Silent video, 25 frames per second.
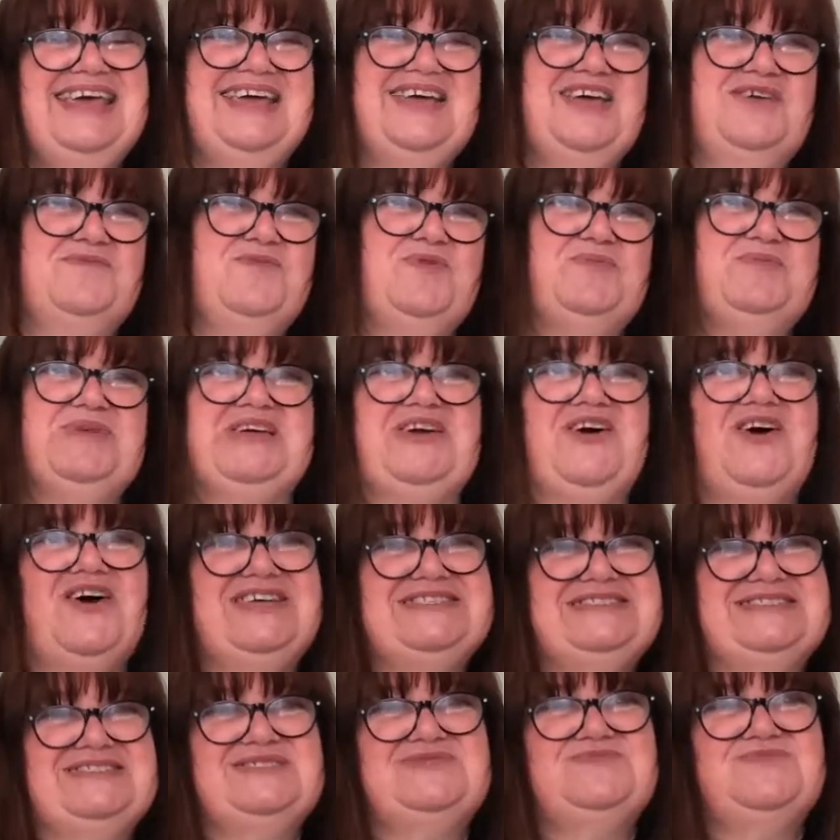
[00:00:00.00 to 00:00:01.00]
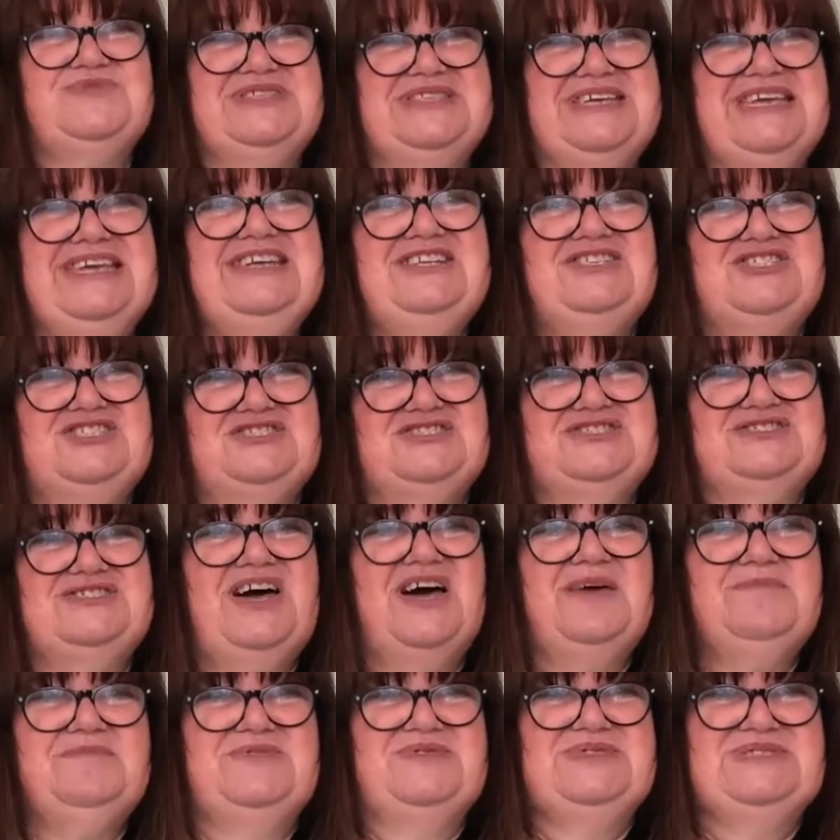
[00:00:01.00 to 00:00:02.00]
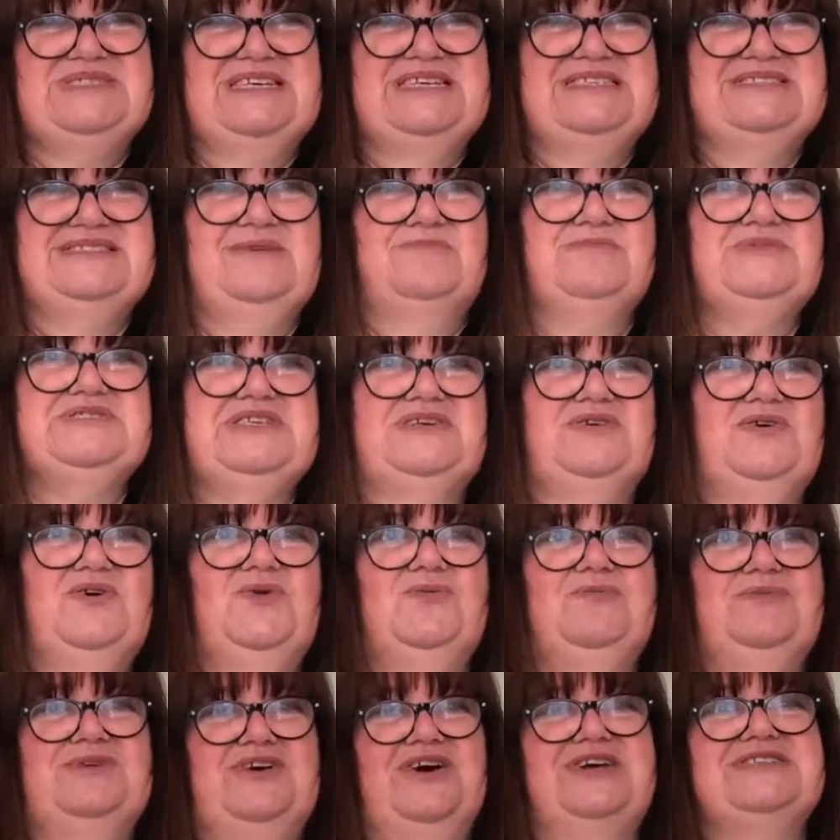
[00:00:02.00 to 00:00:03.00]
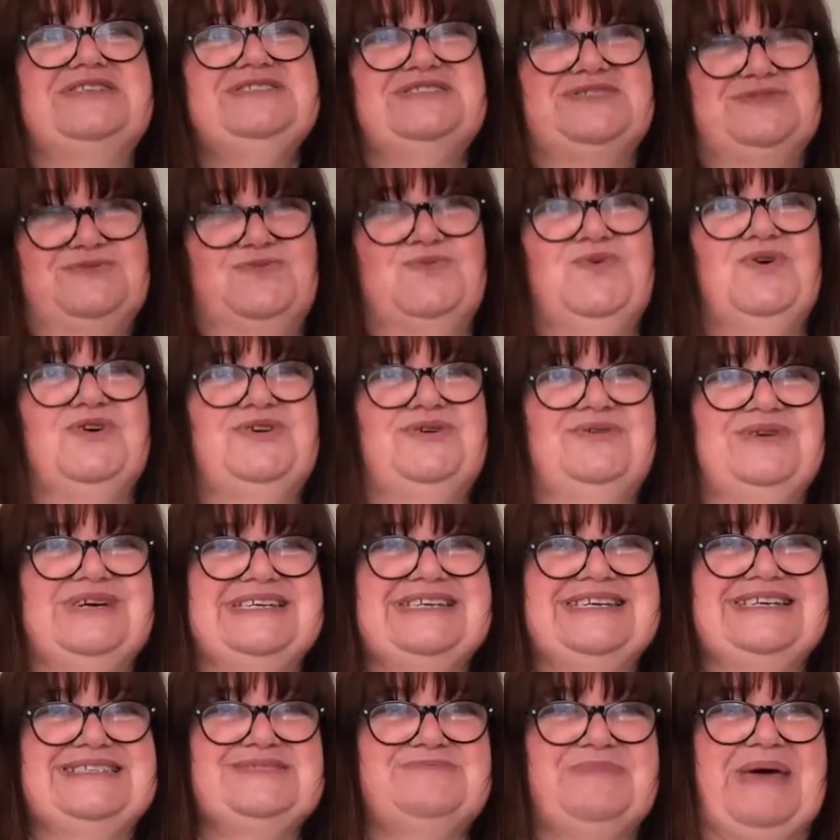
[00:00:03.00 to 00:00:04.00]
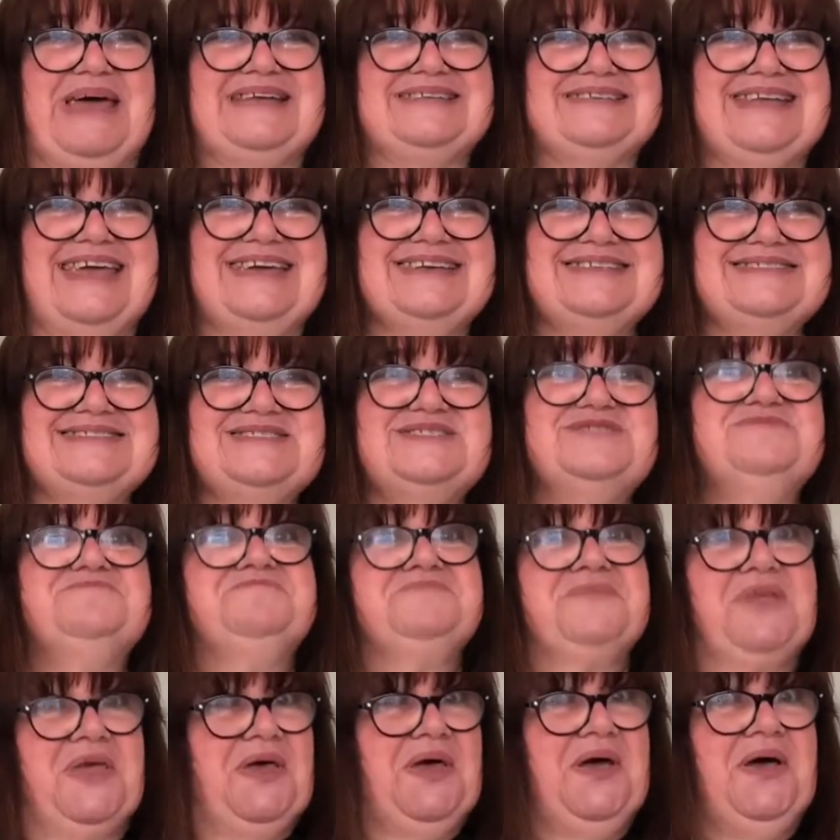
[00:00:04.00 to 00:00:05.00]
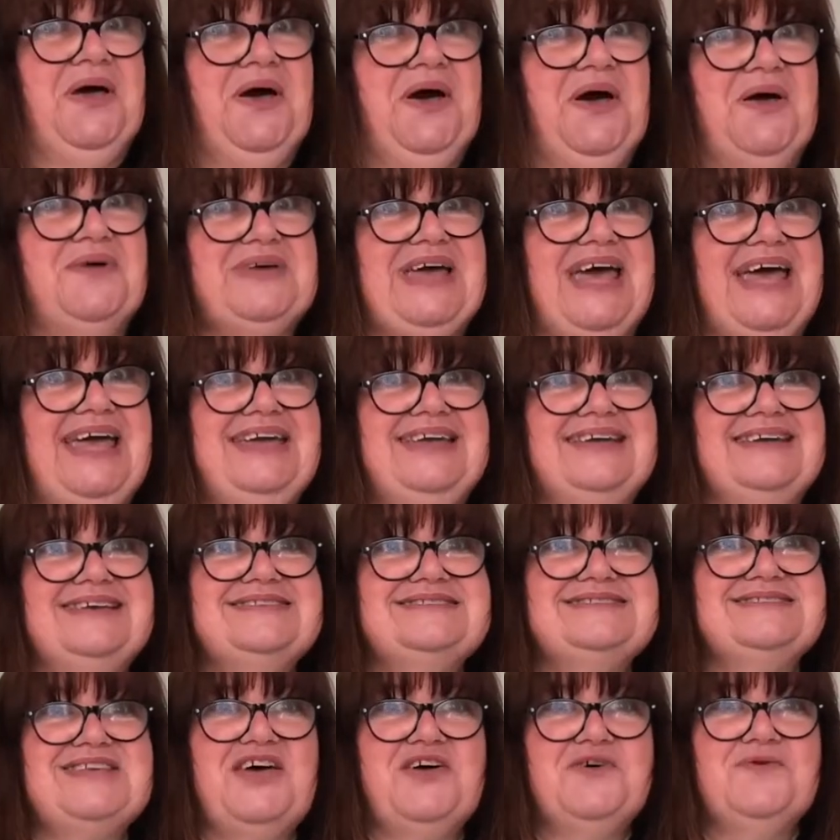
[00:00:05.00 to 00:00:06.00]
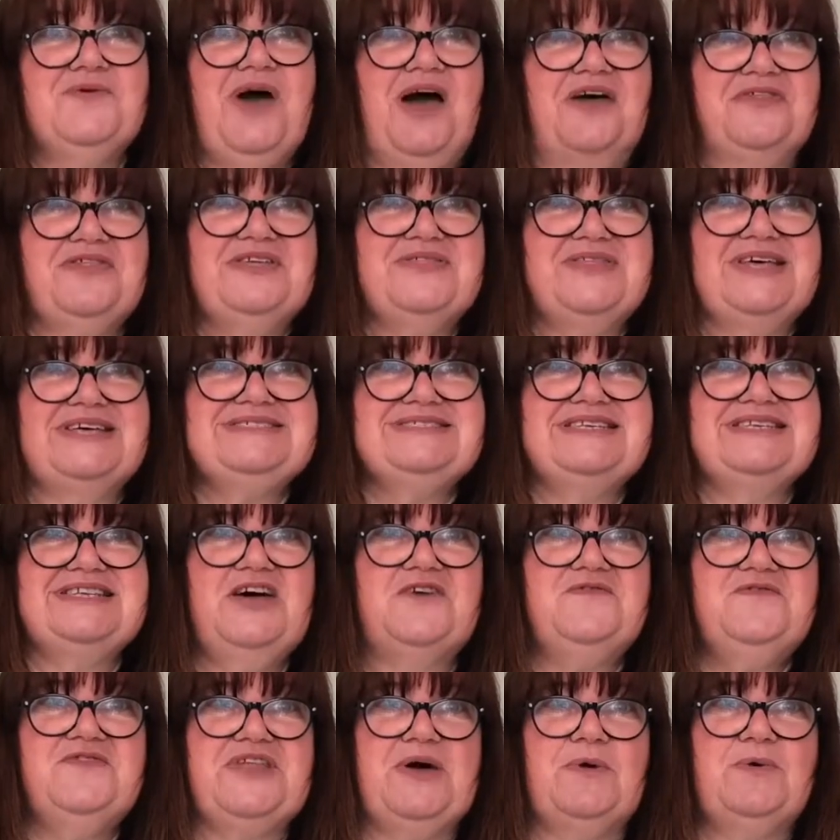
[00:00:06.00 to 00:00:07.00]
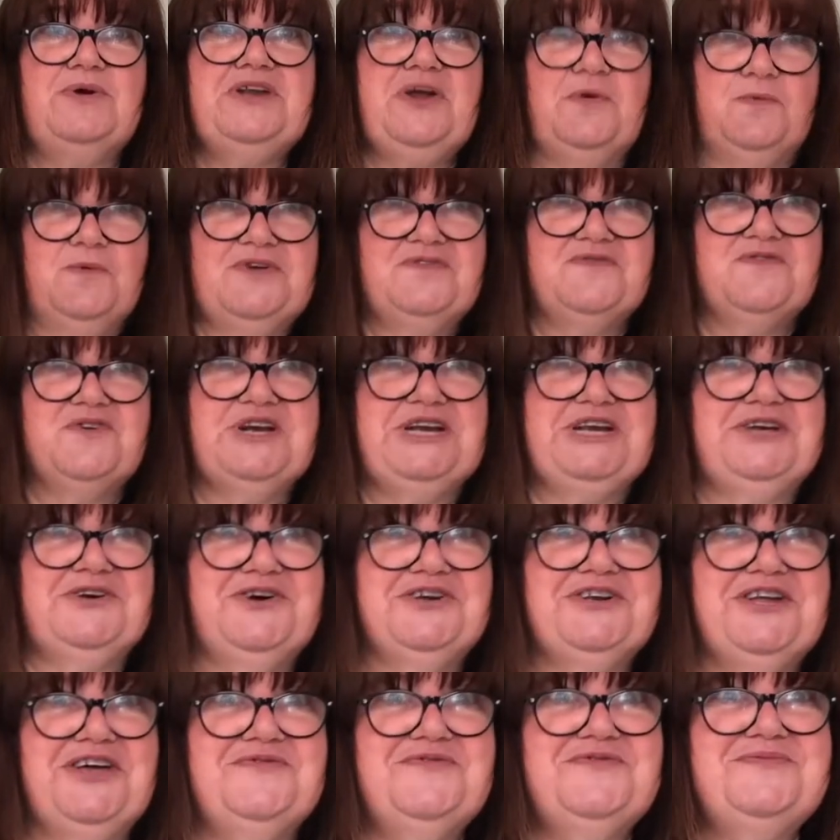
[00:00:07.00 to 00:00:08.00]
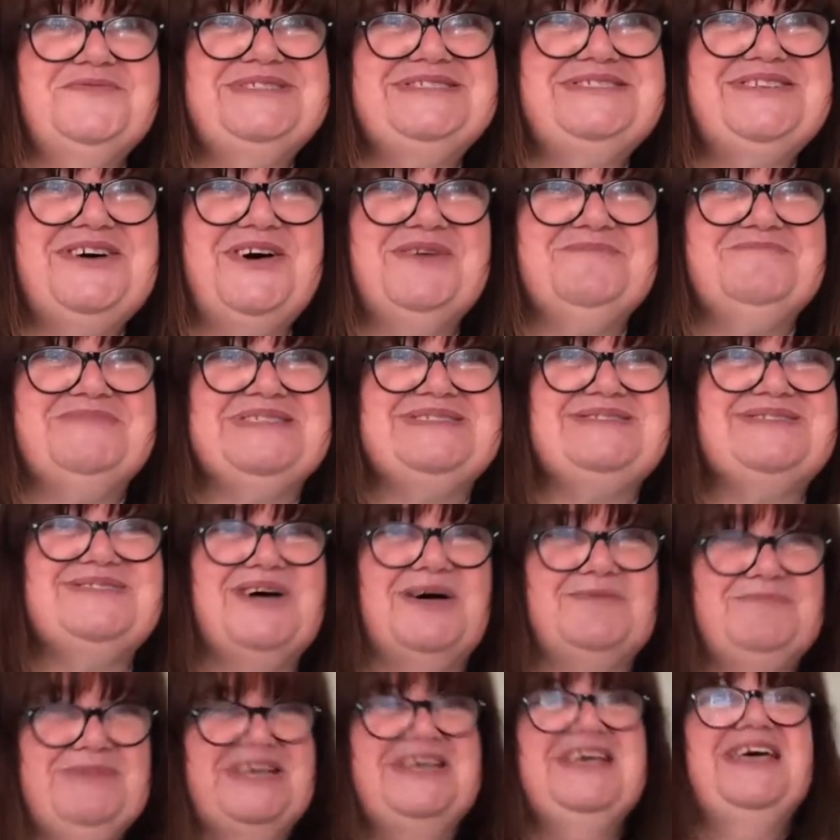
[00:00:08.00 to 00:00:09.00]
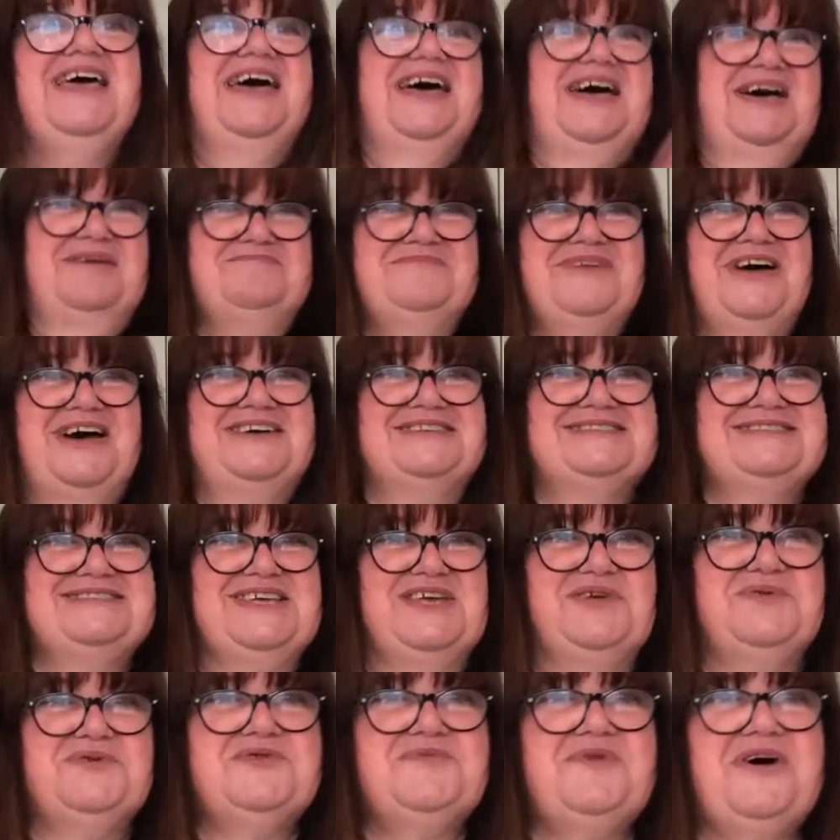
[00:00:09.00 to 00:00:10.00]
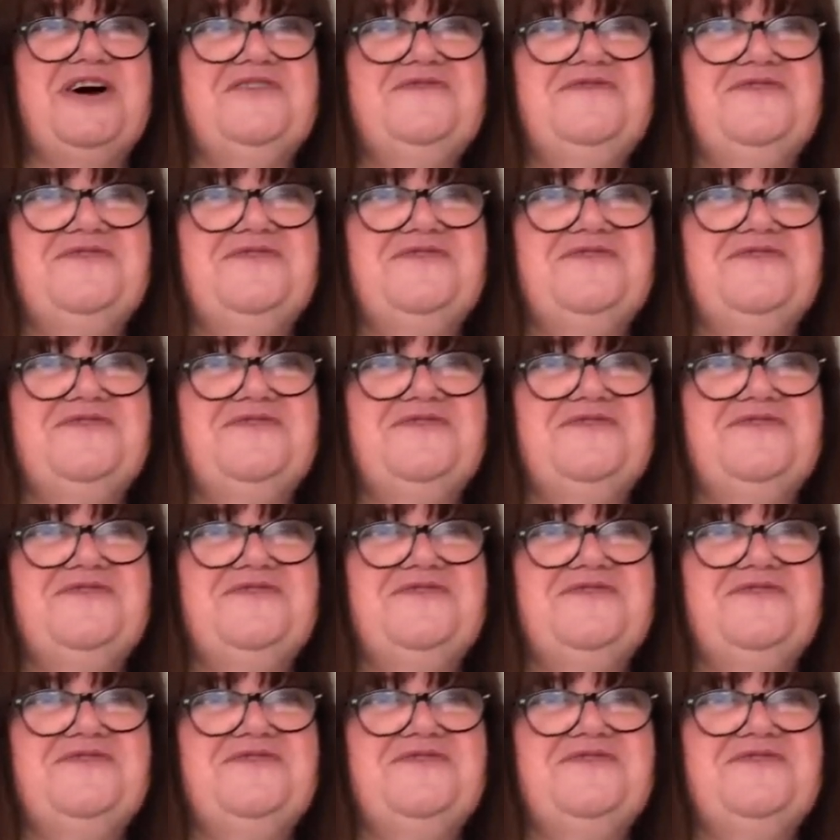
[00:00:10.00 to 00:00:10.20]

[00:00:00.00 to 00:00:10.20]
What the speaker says: we'll be guided with each time you see somebody. We'll be guided what you can expect next. Okay, so I think that's enough for that one. We've really gone over with time this time. I'll see you in a while for